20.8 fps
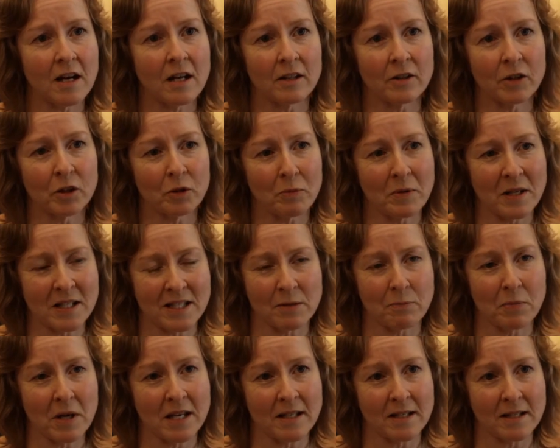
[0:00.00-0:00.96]
Little bits
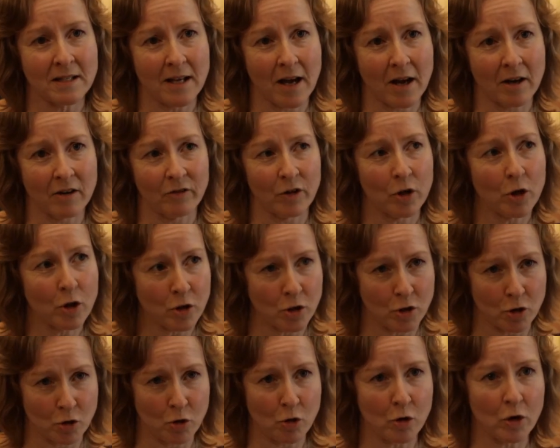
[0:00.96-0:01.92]
and pieces out of her
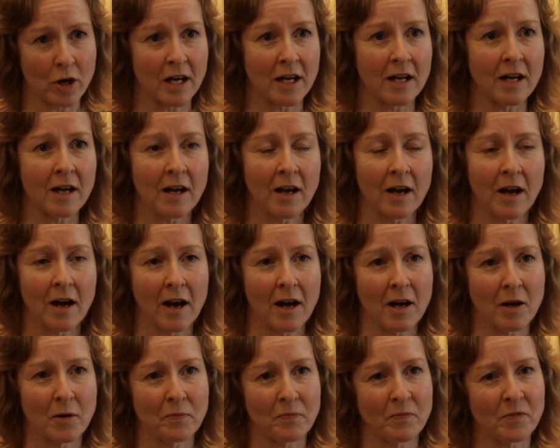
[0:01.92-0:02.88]
story.
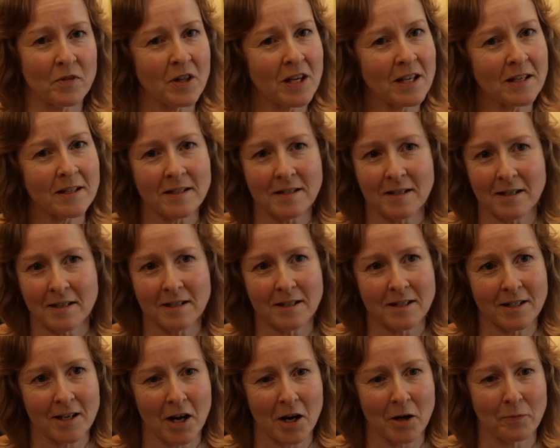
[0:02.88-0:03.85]
Things
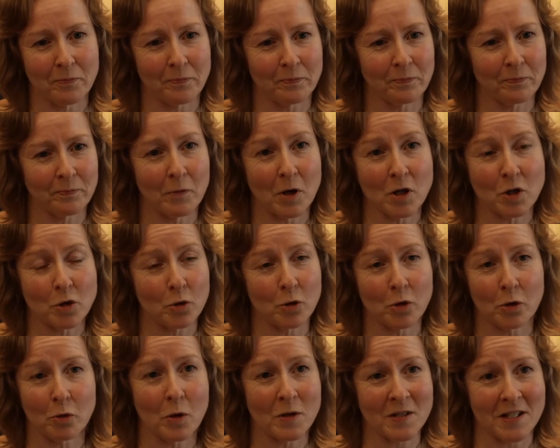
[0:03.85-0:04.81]
that my
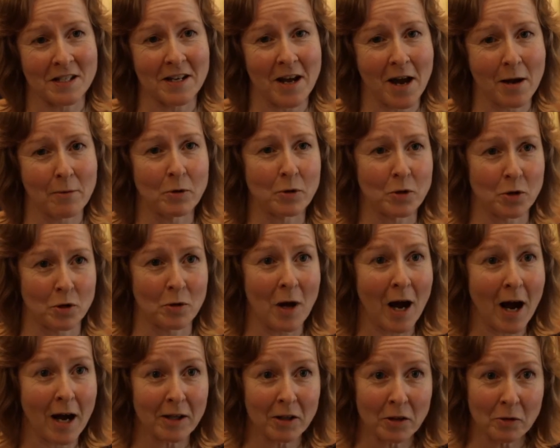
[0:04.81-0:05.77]
daughter wasn't able to
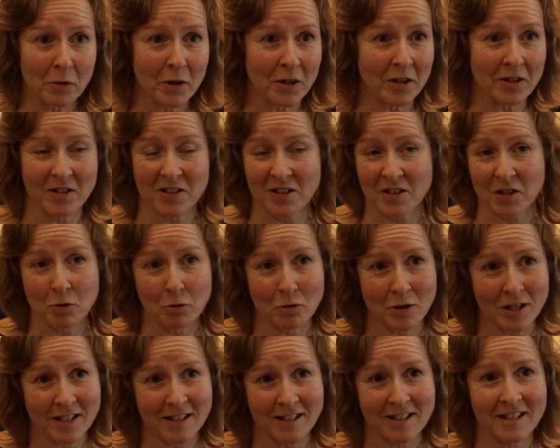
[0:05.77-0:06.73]
argue with, because it's
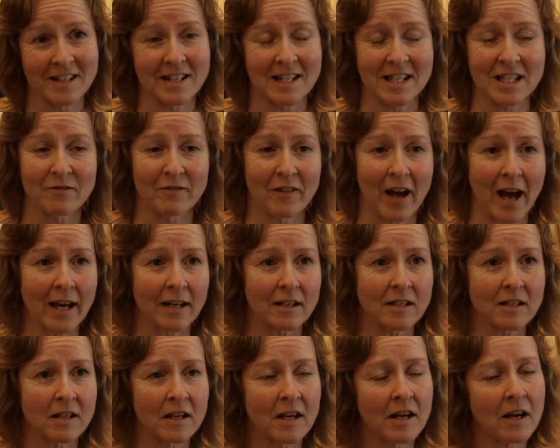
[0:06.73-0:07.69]
written and it's fact.